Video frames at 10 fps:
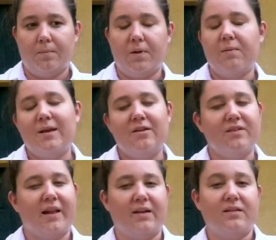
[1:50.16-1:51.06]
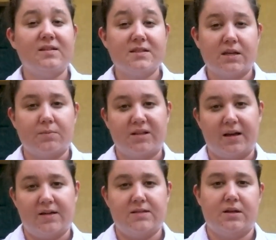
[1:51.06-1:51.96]
maybe even like
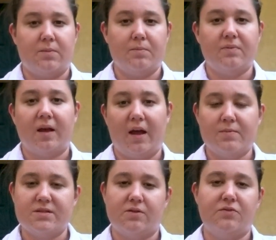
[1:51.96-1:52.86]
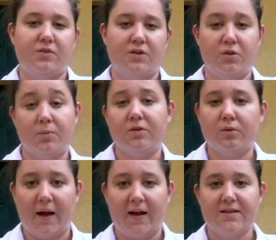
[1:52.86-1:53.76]
destigmatize some types of human
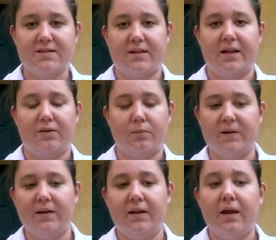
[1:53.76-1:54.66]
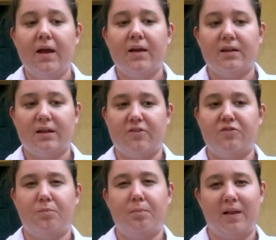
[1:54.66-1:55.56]
rights and like really
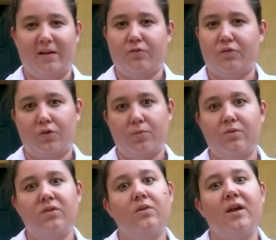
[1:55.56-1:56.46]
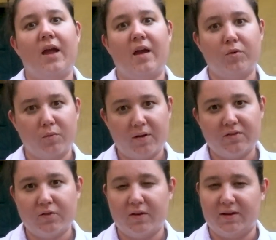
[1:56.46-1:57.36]
give platform to everyone
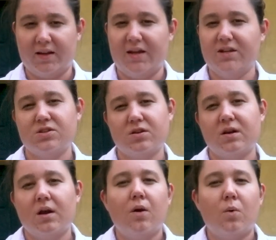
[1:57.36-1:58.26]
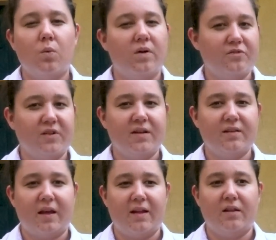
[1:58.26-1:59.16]
to engage with it,
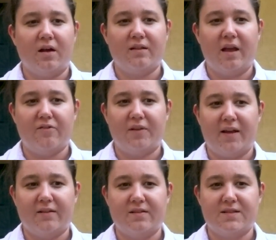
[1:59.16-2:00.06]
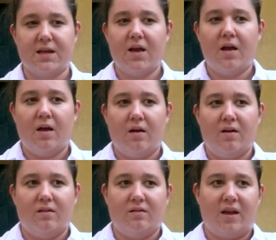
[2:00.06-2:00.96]
and not have like this
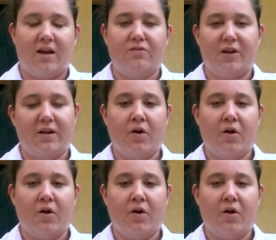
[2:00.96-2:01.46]
kind of like